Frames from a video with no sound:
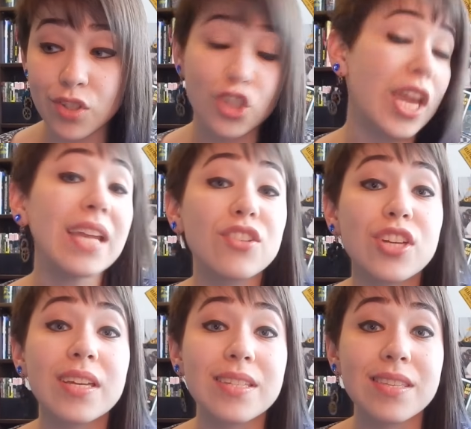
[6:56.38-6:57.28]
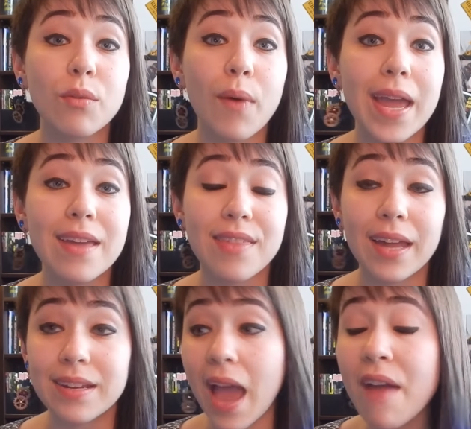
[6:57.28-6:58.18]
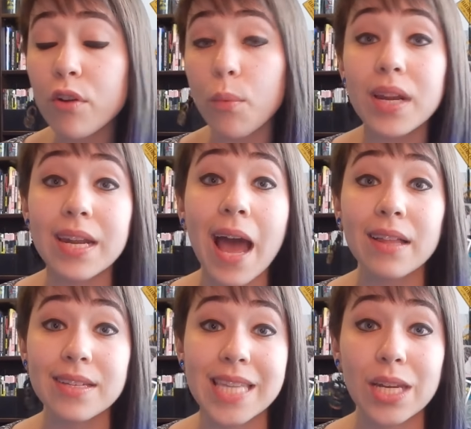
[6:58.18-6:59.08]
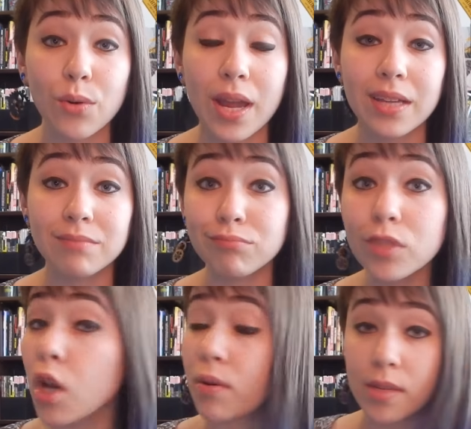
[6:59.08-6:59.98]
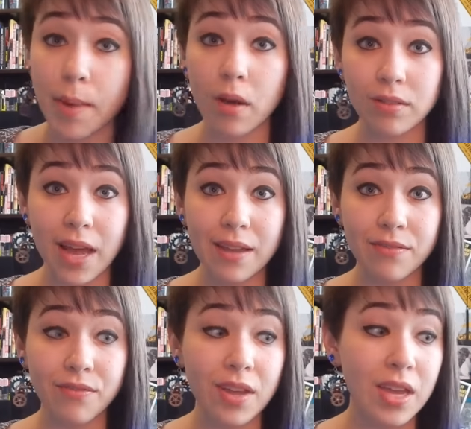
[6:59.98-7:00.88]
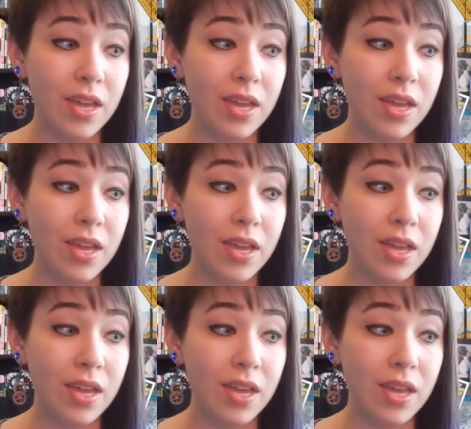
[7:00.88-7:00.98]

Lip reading: changes the way that everyone in Alexandria goes about life,